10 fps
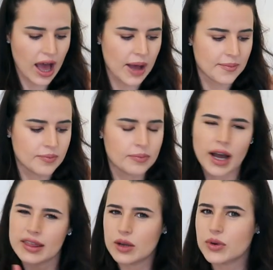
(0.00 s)
But
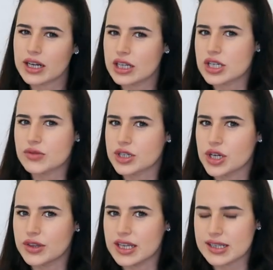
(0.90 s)
I think we're gonna just
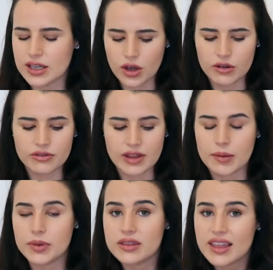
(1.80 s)
return these and go for
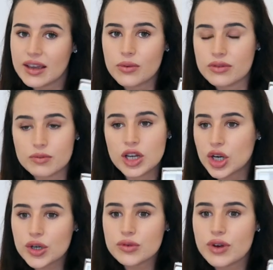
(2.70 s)
that. But the
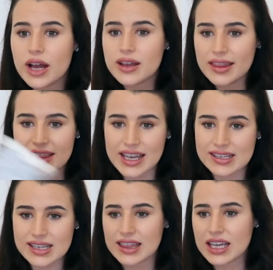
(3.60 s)
curtain rail and
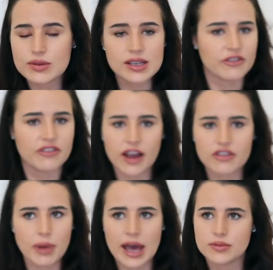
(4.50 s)
this, I think it was like
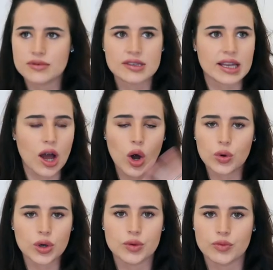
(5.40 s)
£5 to get a
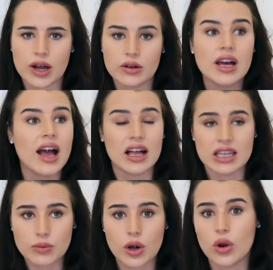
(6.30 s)
whole curtain rail, and
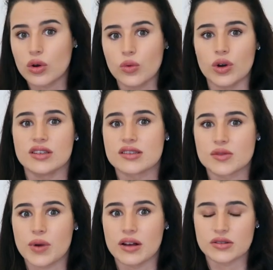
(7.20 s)
they were long ones
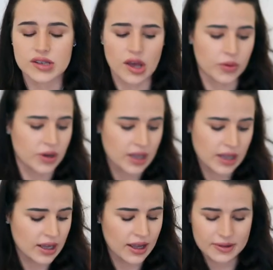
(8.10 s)
as well. So,
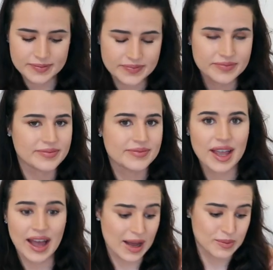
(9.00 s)

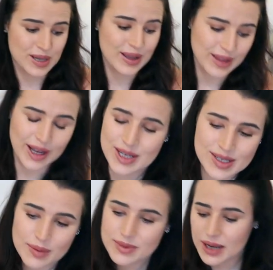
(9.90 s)
absolutely,
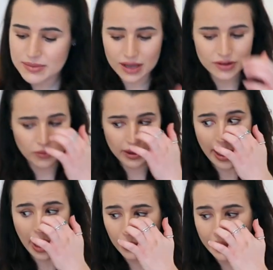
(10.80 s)
sometimes I don't
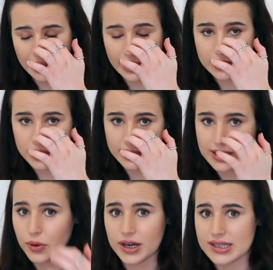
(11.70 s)
get how IKEA do
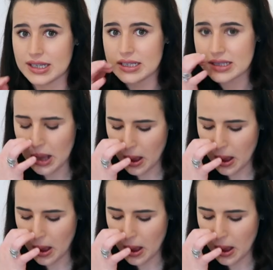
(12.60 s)
these prices.